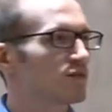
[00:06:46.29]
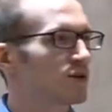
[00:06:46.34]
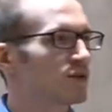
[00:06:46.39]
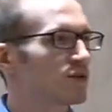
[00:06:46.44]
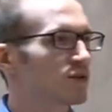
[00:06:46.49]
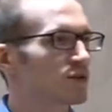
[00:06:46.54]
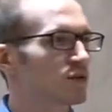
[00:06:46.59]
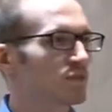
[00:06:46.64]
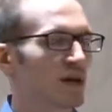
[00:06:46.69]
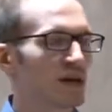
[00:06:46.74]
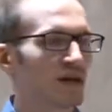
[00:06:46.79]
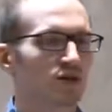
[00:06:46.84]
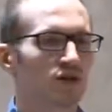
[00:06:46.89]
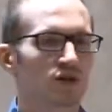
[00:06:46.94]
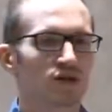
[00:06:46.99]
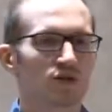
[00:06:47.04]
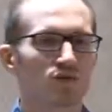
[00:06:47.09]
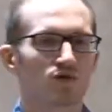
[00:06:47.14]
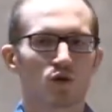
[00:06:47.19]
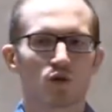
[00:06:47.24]
research
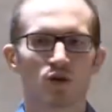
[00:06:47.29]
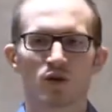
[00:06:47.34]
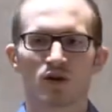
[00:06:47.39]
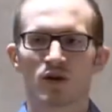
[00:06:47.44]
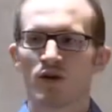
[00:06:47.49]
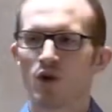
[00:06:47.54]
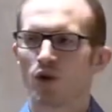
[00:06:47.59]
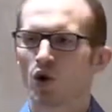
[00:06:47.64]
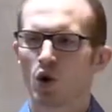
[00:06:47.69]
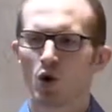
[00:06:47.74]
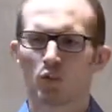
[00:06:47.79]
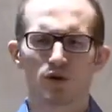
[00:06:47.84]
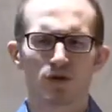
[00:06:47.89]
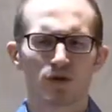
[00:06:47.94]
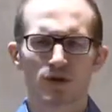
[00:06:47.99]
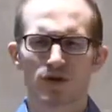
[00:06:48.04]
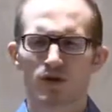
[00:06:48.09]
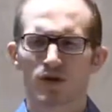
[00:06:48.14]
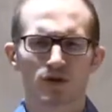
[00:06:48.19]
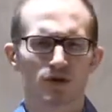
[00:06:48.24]
pages for open
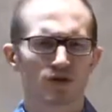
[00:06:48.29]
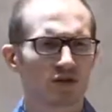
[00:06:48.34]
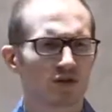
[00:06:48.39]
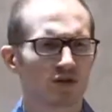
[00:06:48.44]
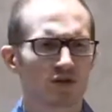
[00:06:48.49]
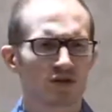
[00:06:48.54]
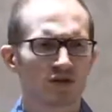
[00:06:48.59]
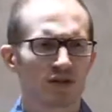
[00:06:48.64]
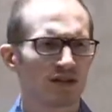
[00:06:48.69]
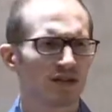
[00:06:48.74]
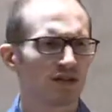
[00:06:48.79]
recursors,